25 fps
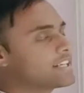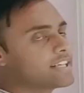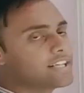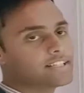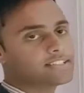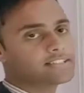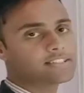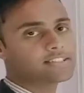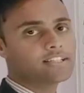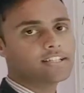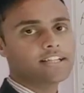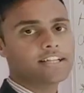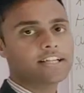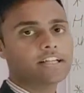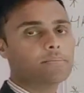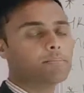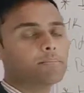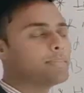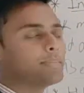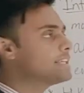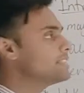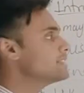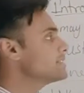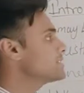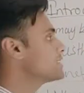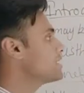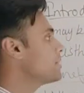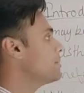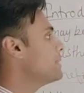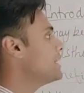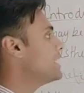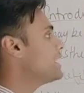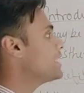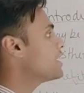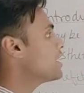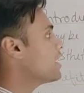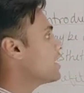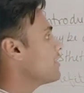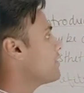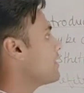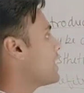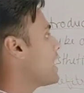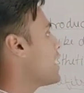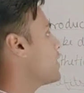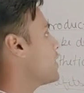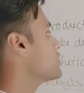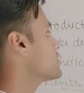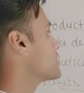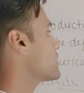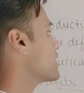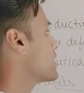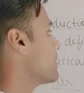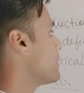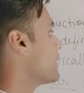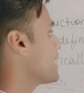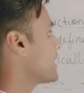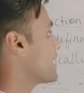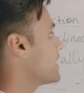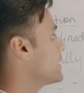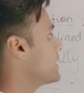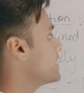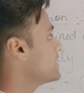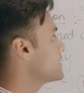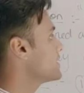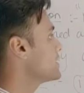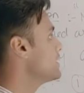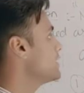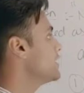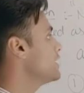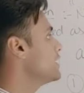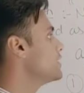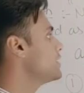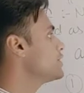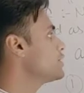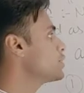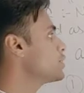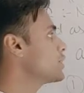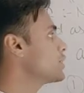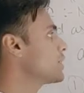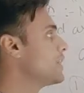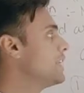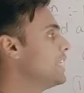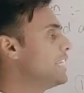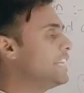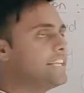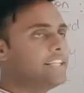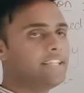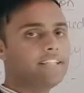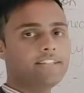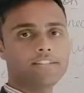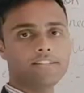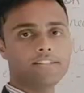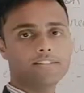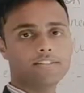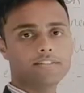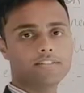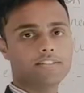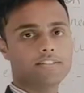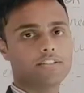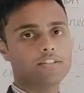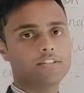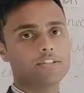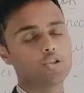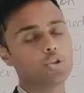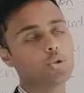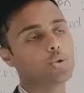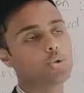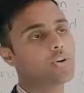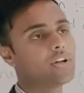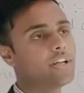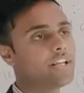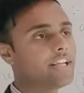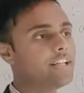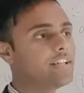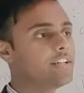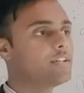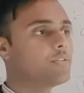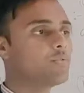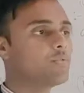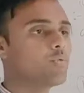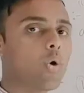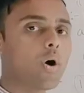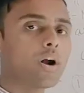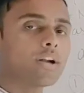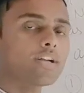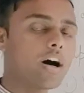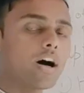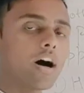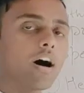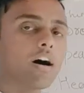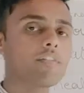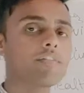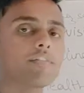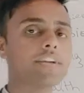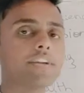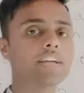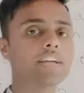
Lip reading: as, it means the meaning of housekeeping is to clean. To clean, what are we